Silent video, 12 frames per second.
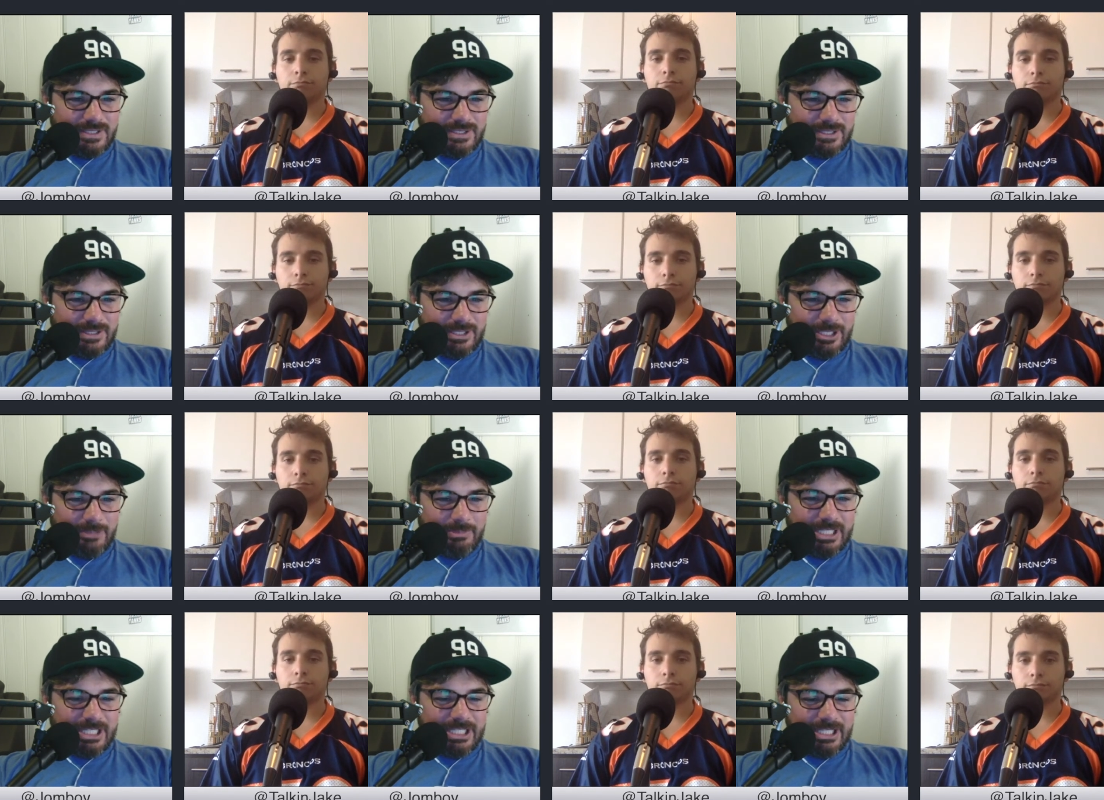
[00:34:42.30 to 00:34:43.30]

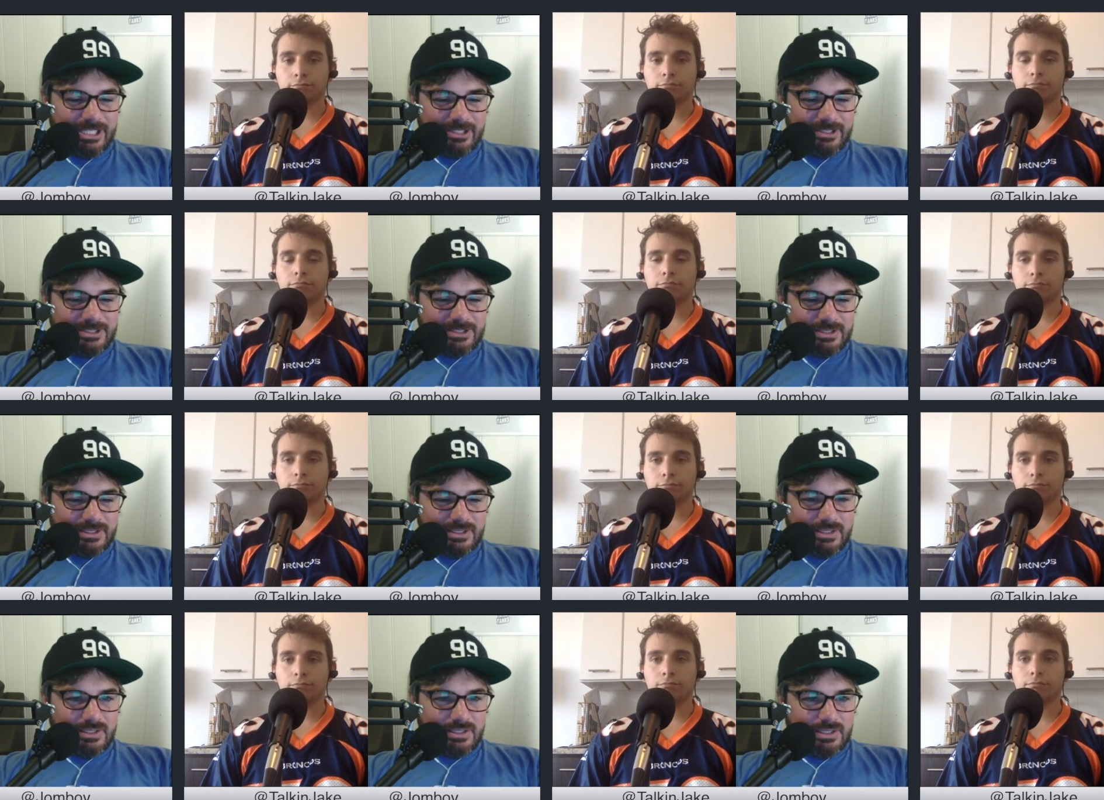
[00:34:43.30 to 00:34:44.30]
Speaker 1: Nobody cares.
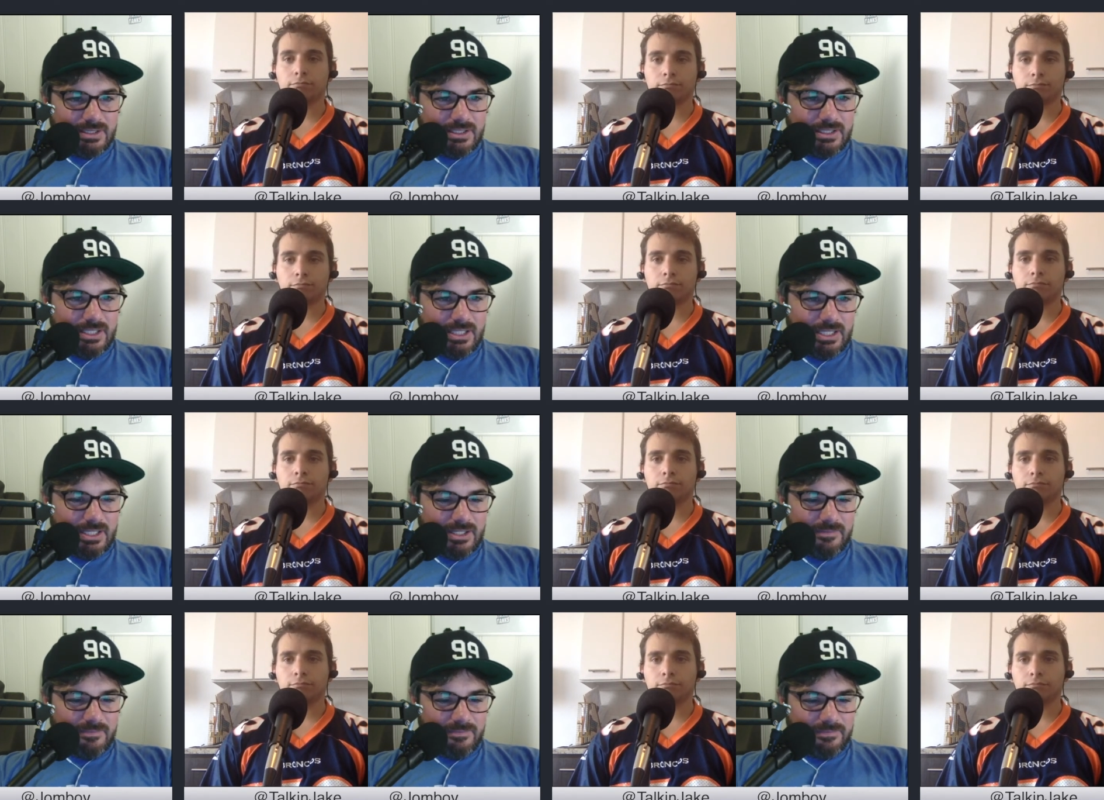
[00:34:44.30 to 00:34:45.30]

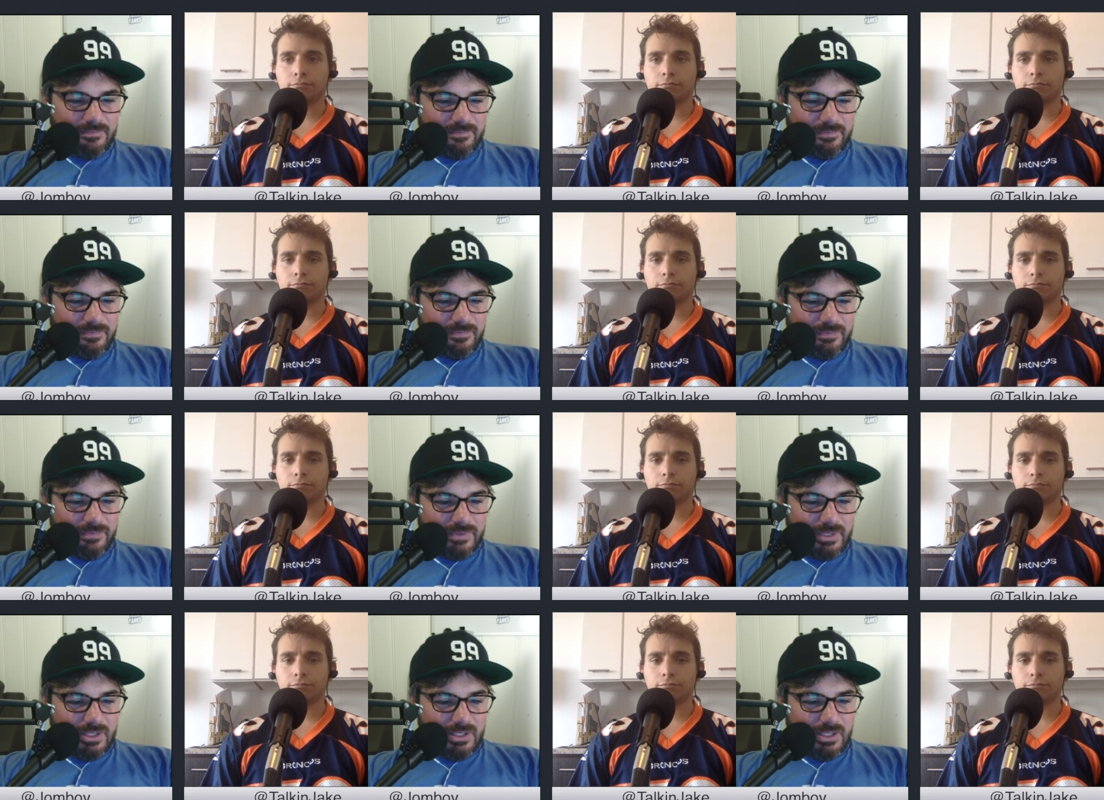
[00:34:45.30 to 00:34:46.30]
Um,
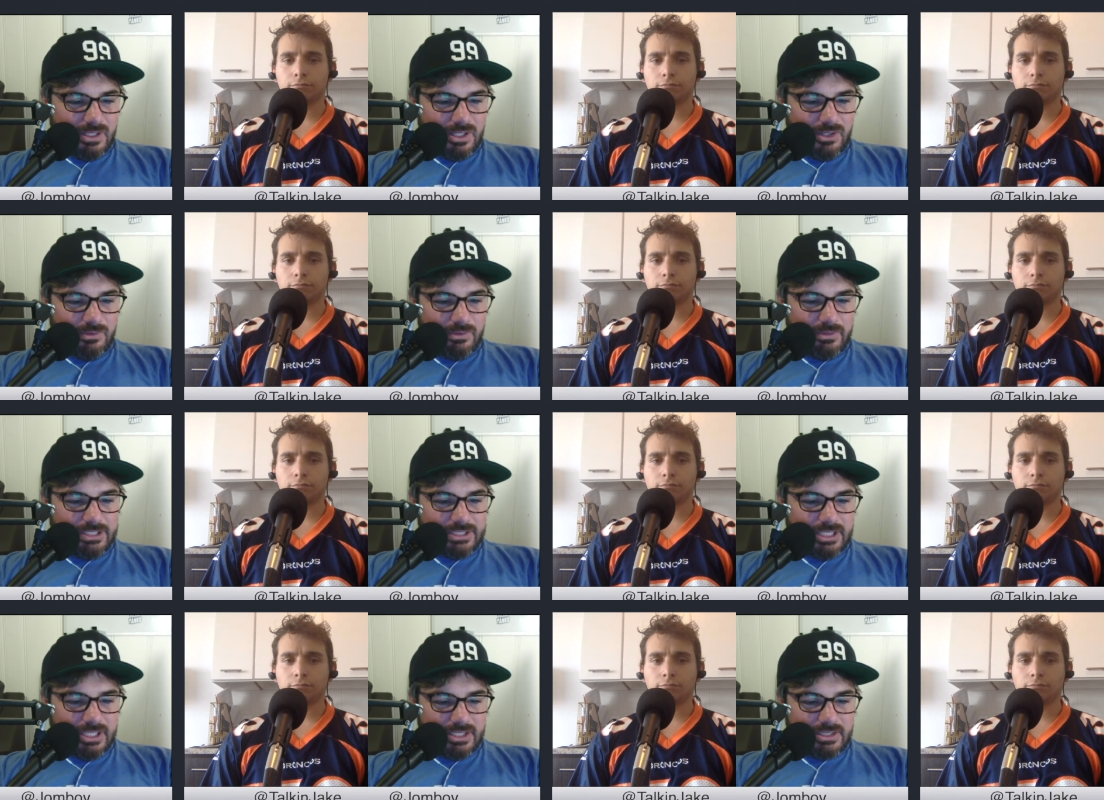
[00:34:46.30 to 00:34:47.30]
other one is
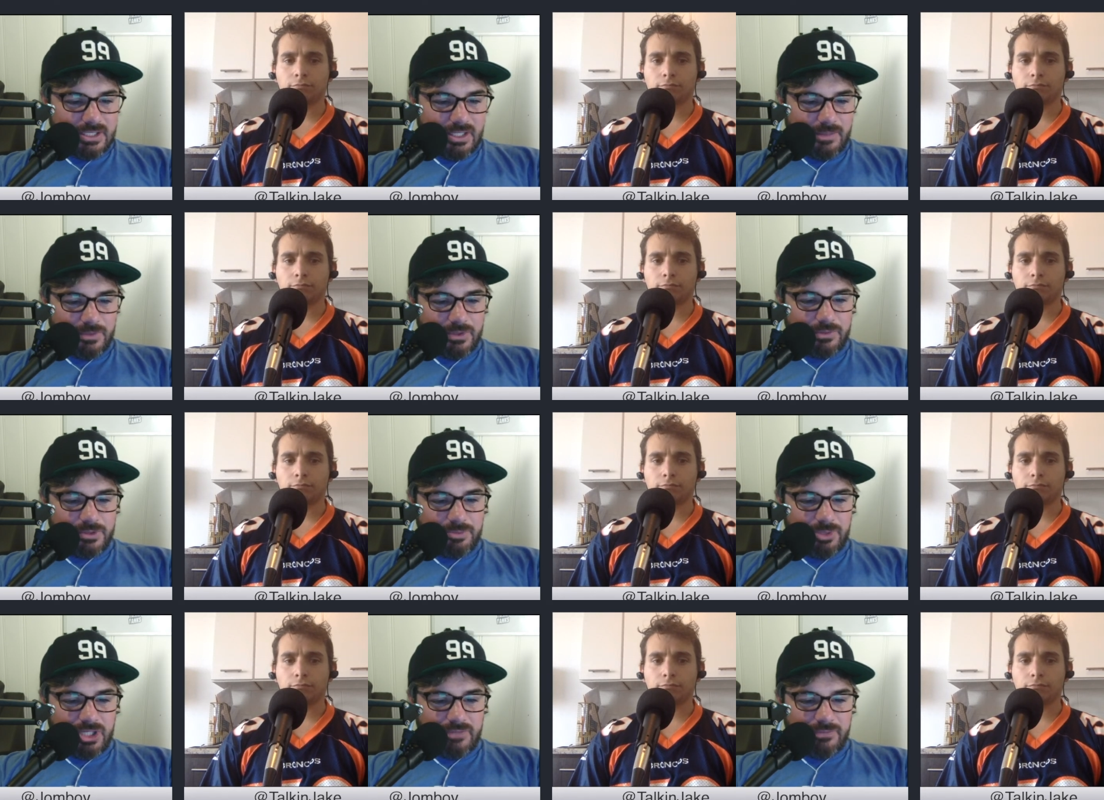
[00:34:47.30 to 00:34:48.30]
uh, Tumblr was
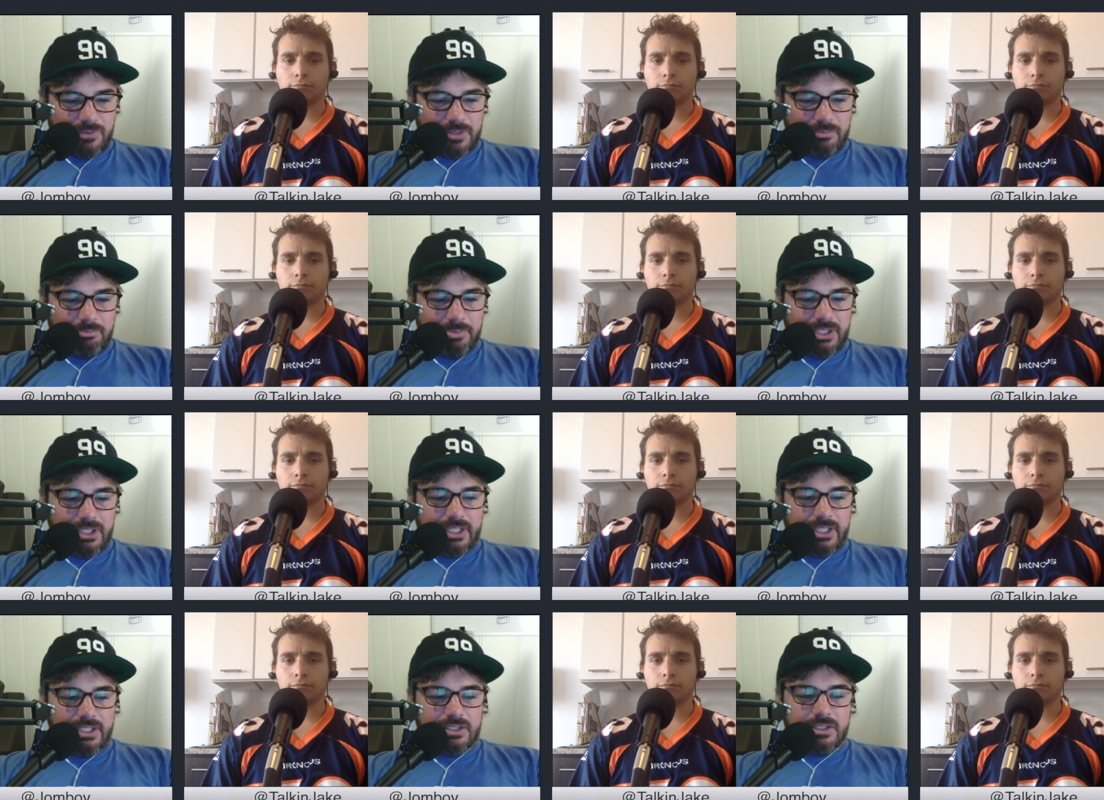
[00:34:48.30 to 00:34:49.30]
bought for a
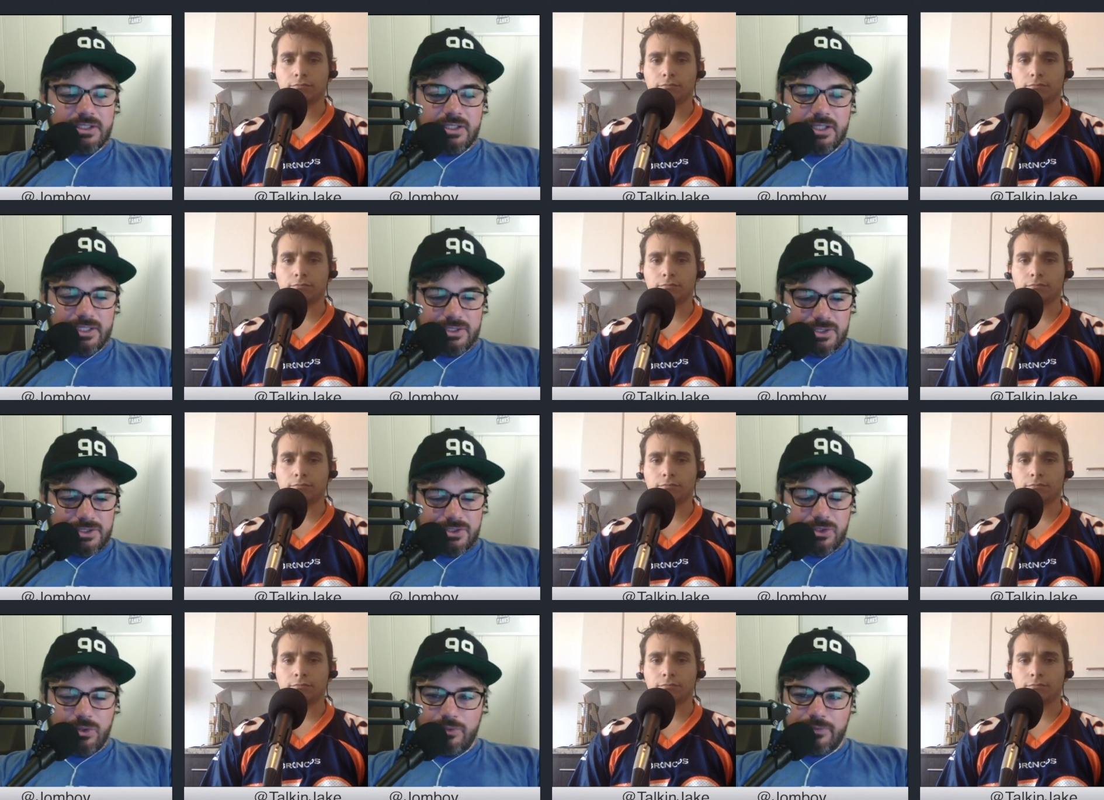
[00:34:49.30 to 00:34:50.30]
billion and just
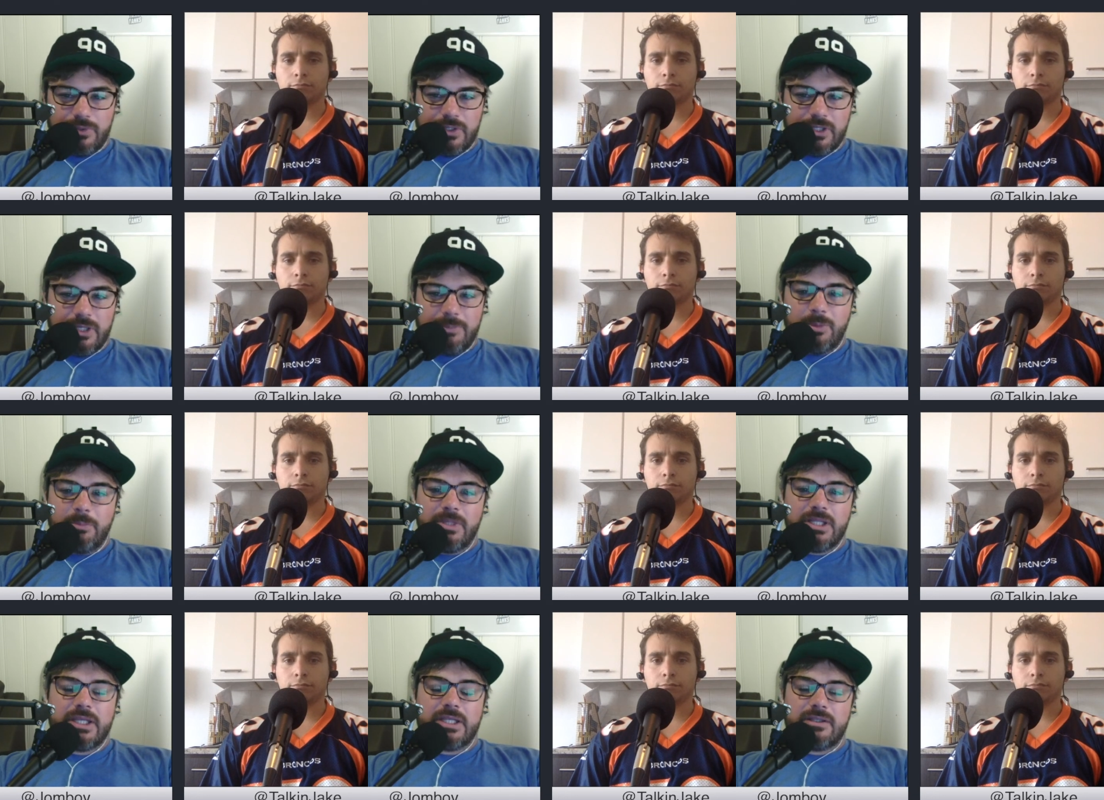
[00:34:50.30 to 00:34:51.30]
sold for a couple
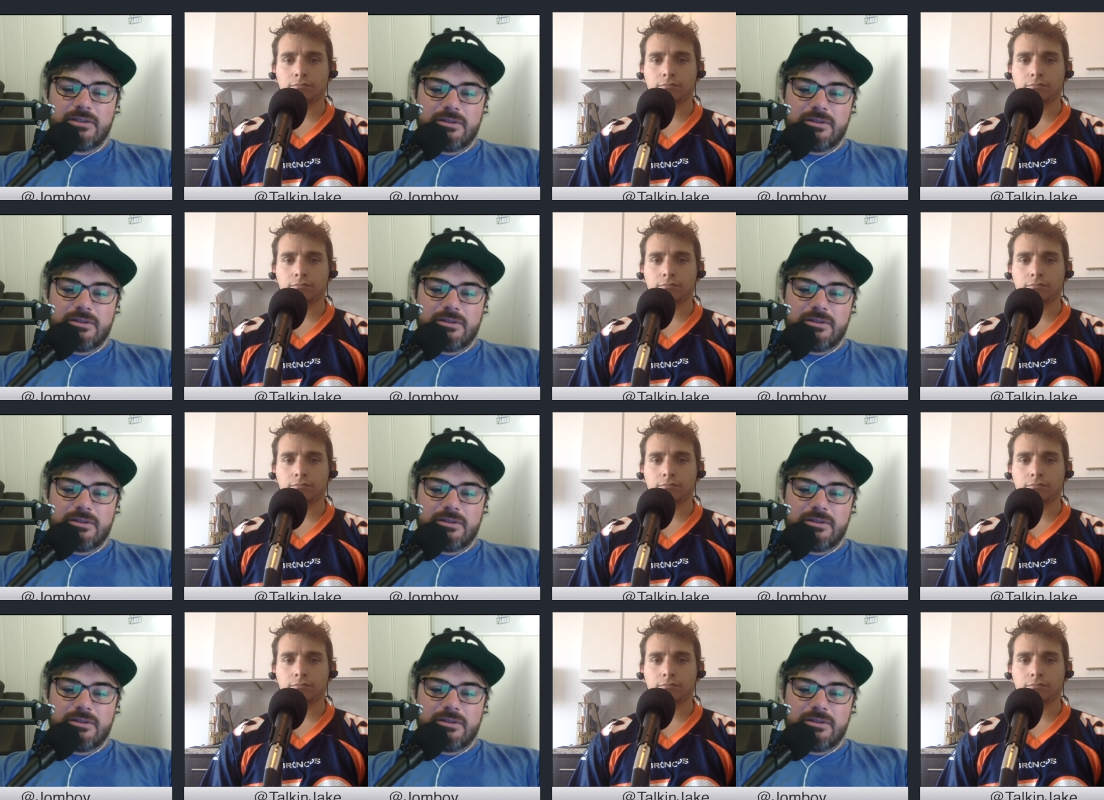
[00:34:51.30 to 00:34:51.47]
million.